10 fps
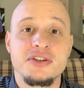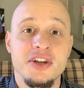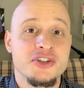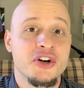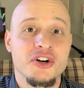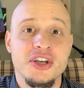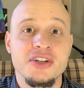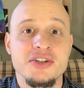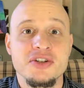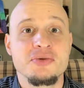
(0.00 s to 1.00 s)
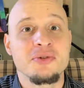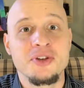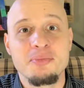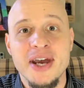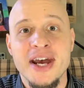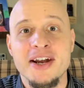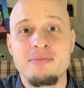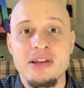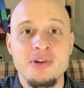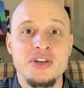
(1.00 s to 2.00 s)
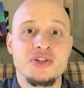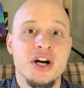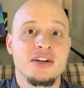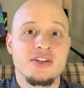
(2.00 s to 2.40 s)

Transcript: the turkey is just really bad, or maybe you tried